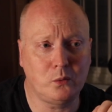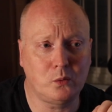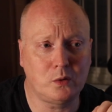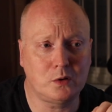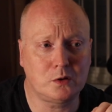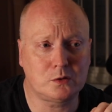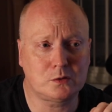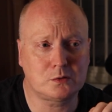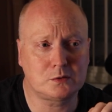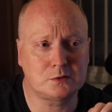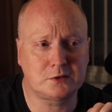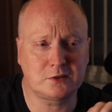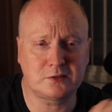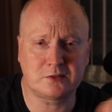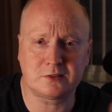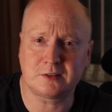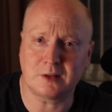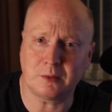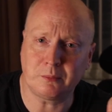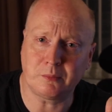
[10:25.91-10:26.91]
will
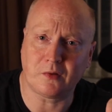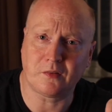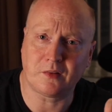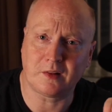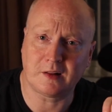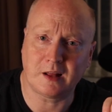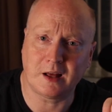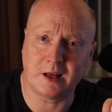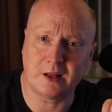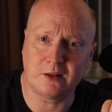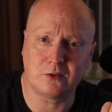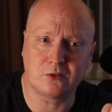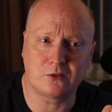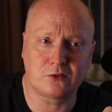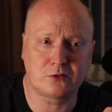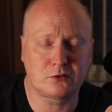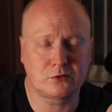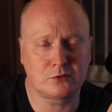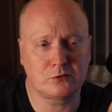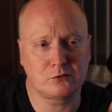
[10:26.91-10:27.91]
disassemble the
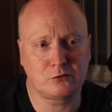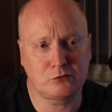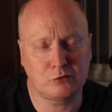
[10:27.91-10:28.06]
lens,